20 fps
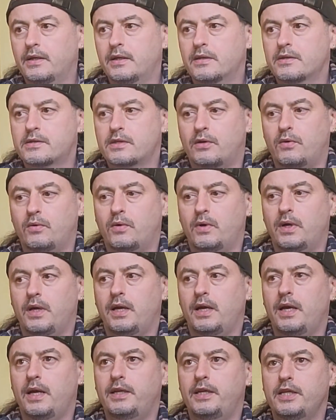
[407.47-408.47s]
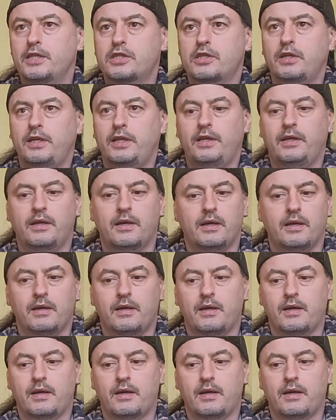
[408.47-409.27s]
So initially,